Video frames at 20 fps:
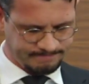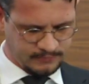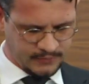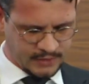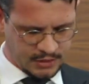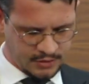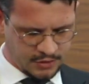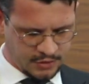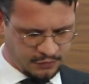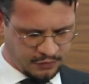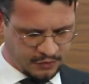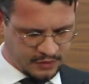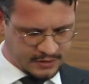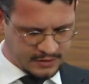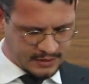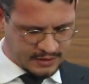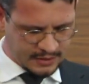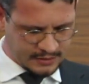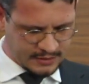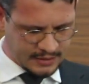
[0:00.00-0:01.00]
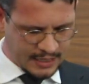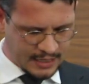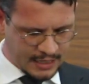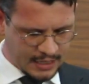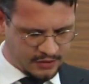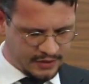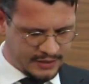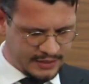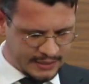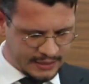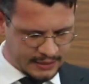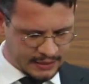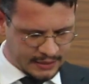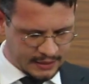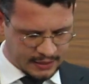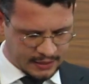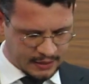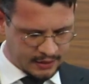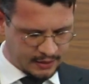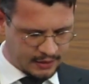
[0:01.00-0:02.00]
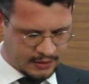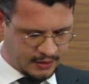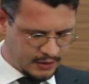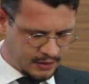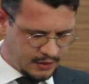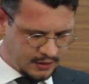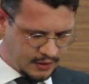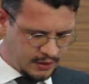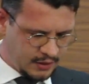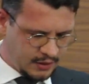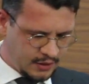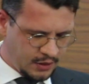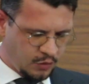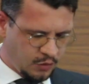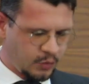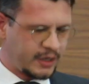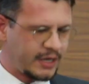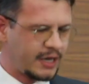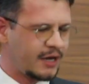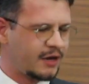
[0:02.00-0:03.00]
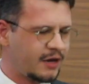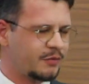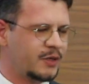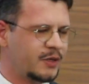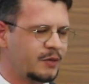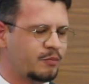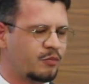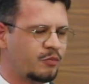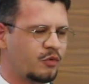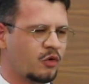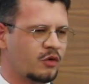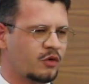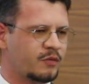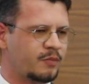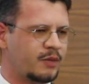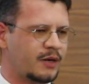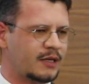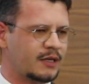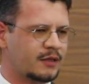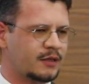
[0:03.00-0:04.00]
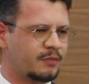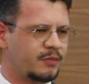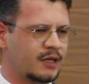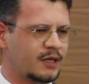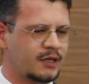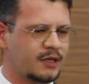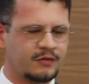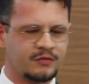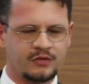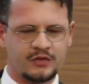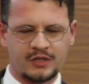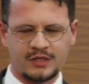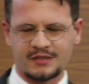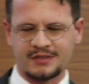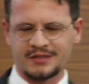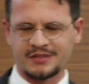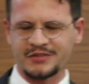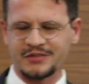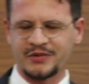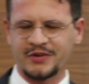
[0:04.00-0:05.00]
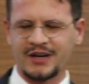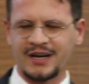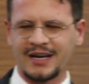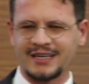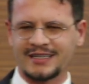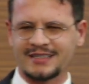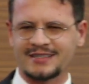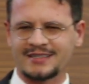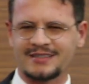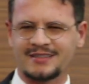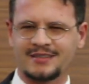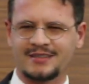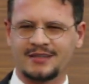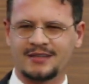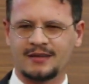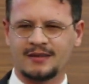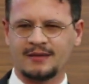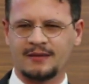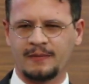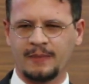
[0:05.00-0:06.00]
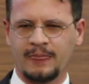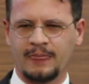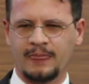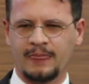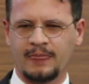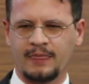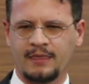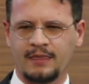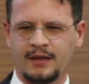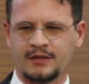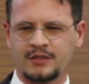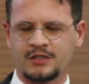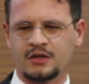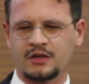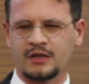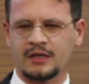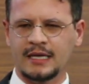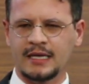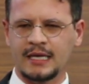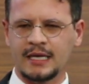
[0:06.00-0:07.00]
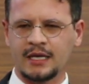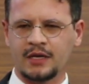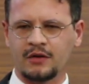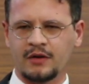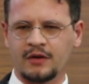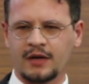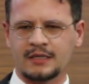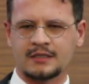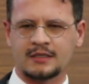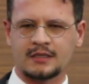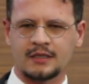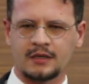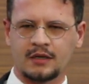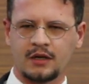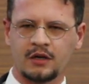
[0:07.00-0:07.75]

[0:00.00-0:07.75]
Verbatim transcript: So, friends, that's how near we have been brought by the blood of Jesus Christ. It's not near as in, oh,